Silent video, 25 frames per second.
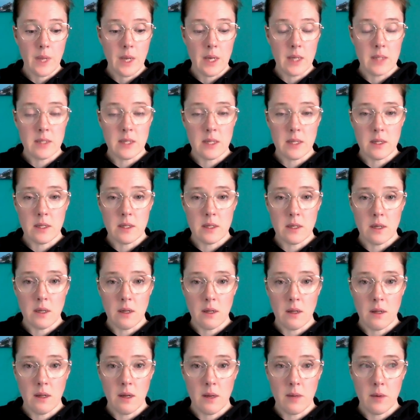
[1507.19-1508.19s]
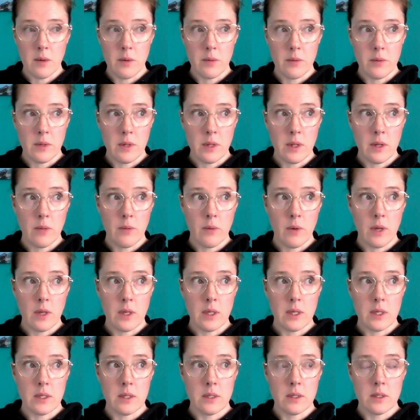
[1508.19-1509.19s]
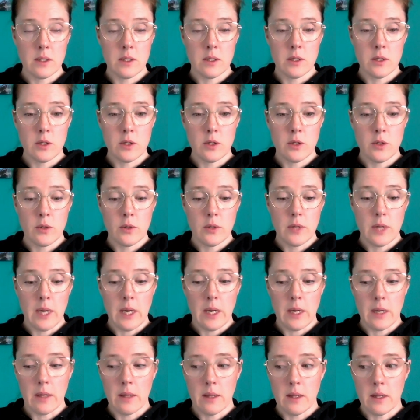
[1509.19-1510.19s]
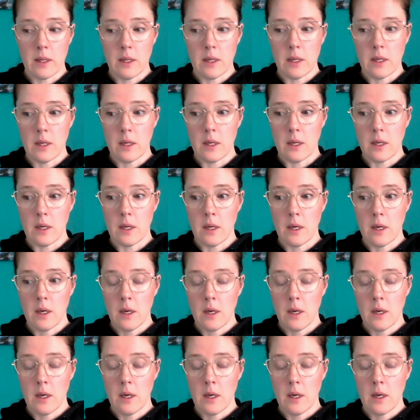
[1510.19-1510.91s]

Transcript: it's like the Dalai Lama really wanted to get the